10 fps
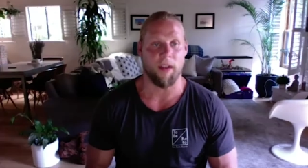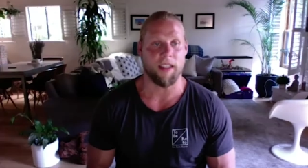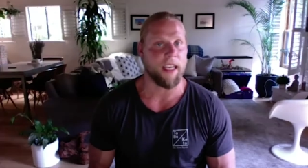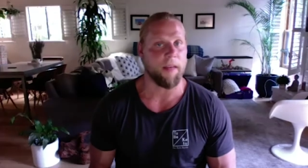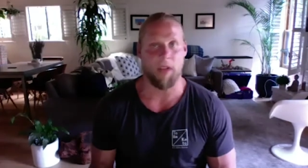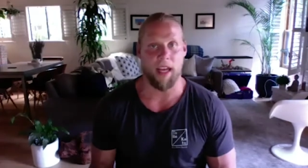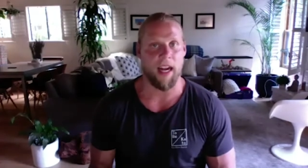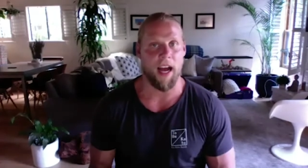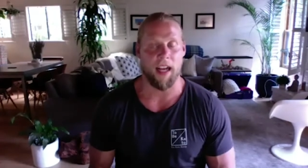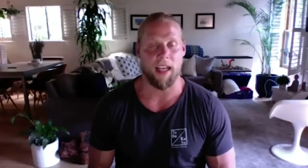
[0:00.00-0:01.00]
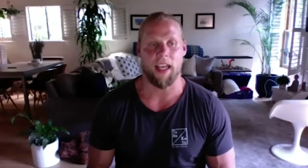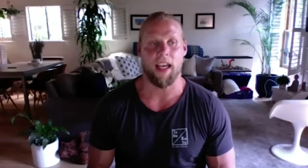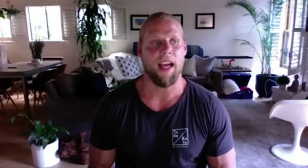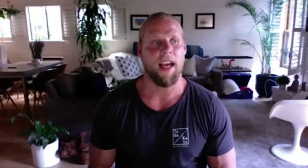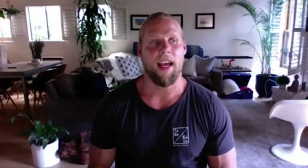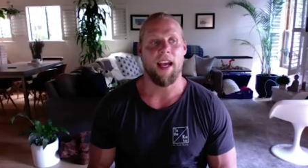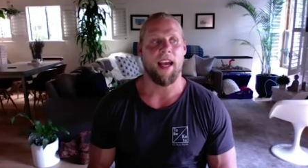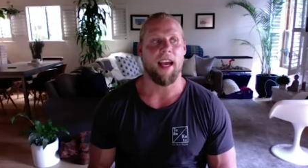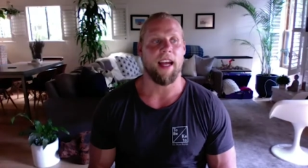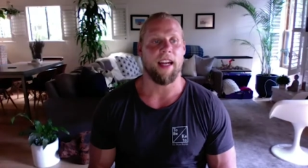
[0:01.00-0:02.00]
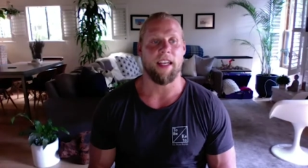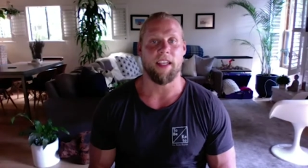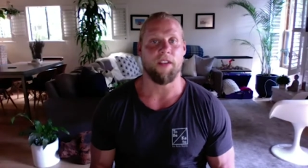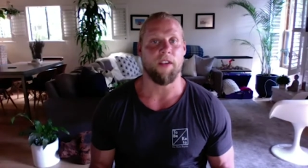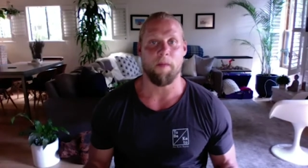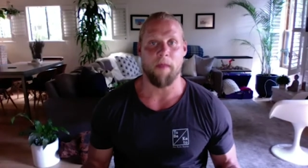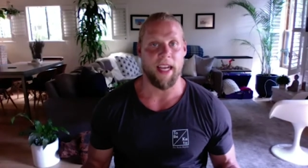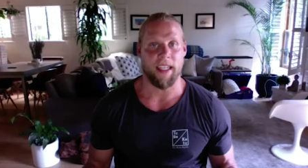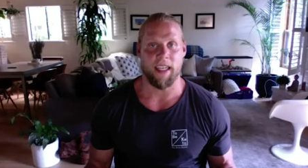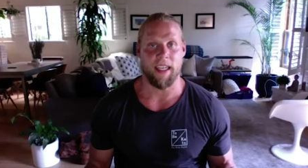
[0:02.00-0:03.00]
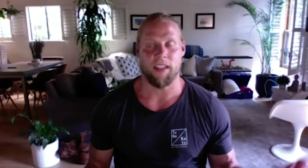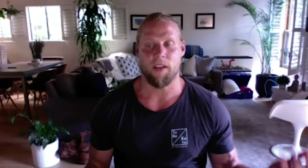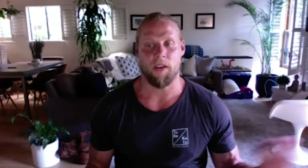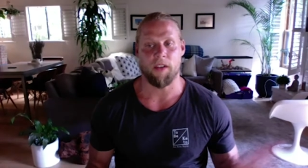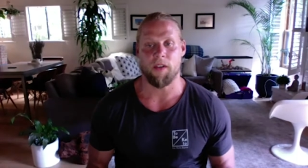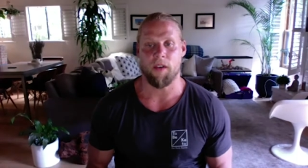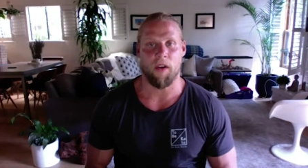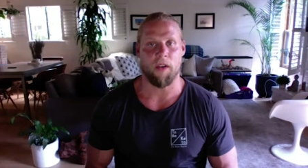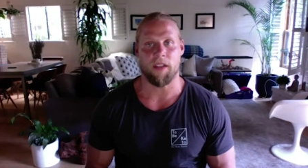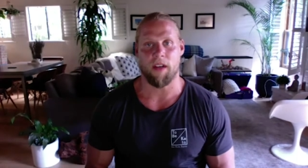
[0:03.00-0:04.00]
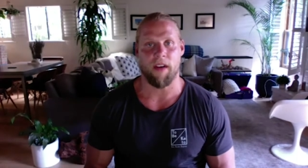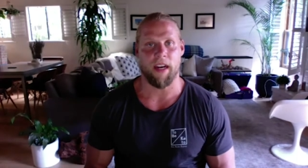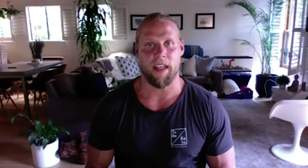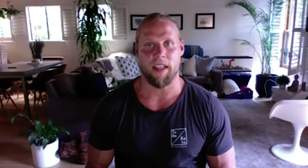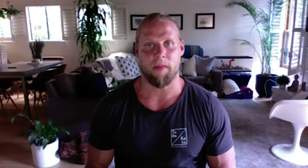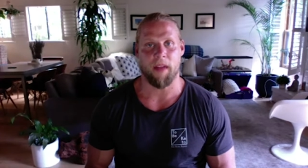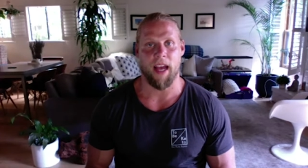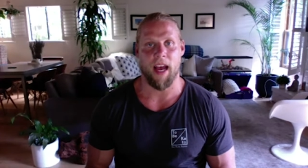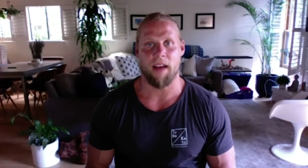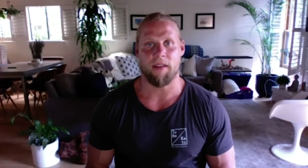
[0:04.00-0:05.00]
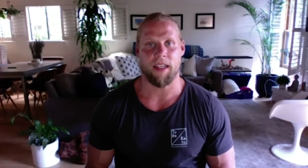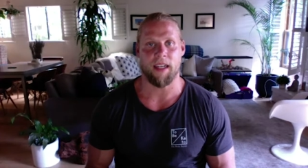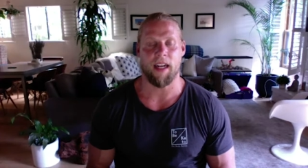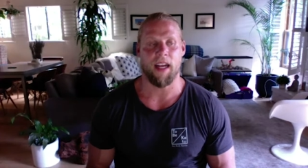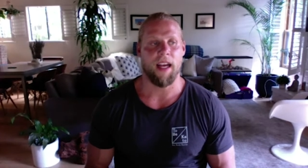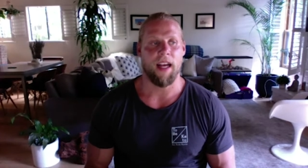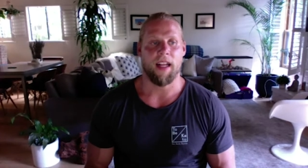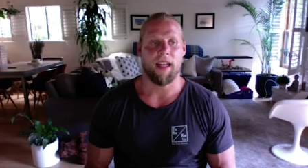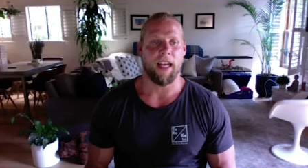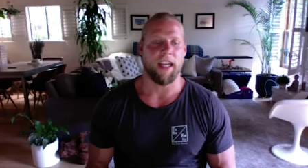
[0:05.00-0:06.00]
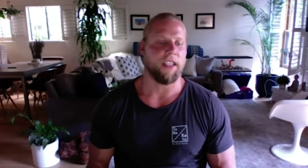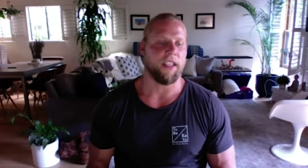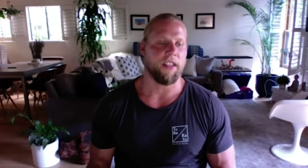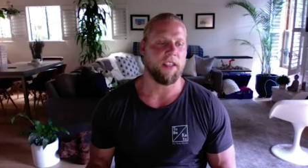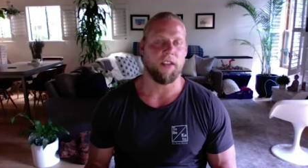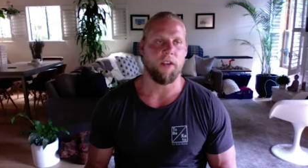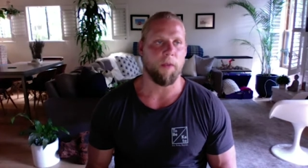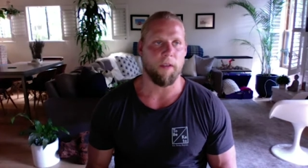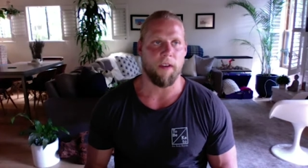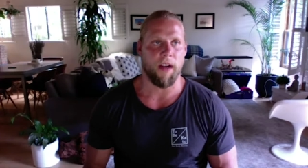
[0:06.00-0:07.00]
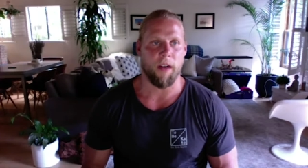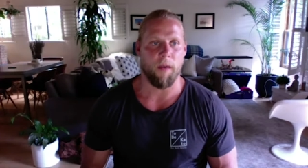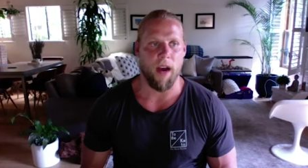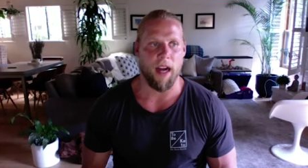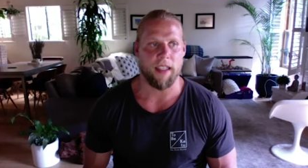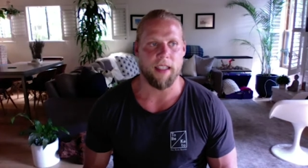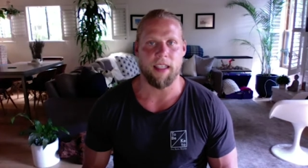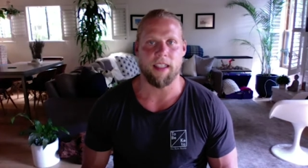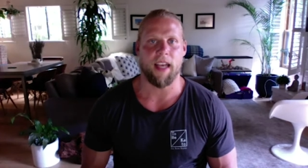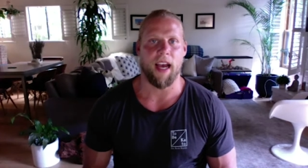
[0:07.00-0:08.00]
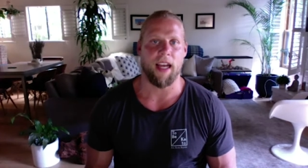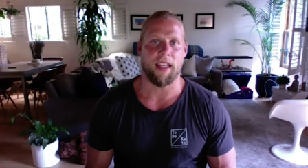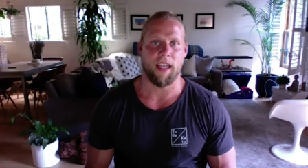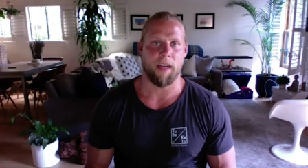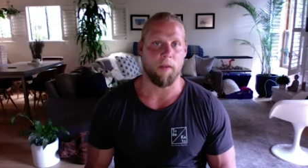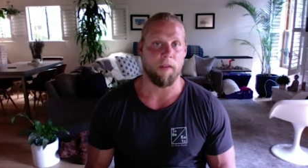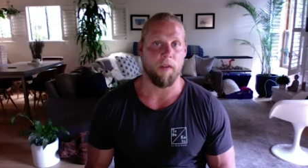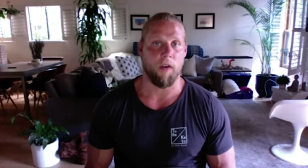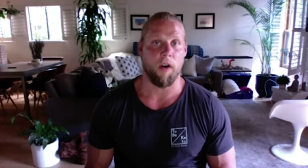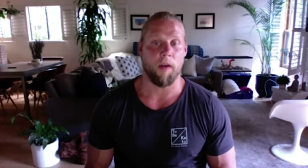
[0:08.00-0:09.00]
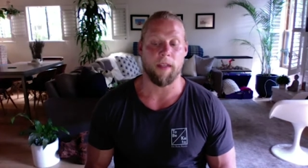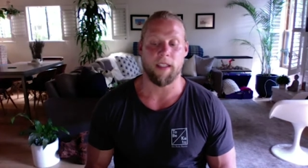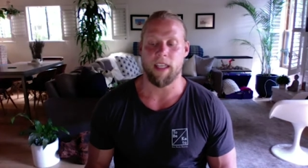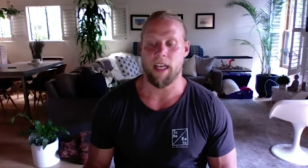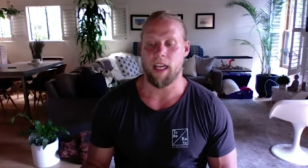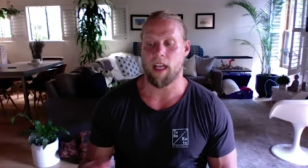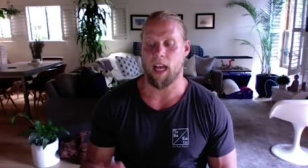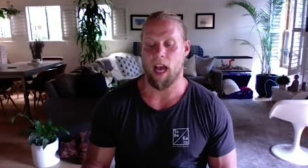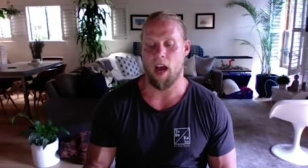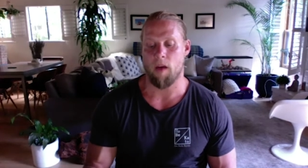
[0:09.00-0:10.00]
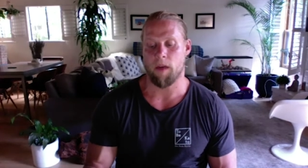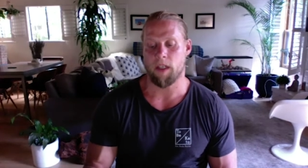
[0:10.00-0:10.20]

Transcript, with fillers: to keep hockey and he's doing amazing he scored two goals already this playoffs and like it's just super fun to watch these guys like perform and seeing like how much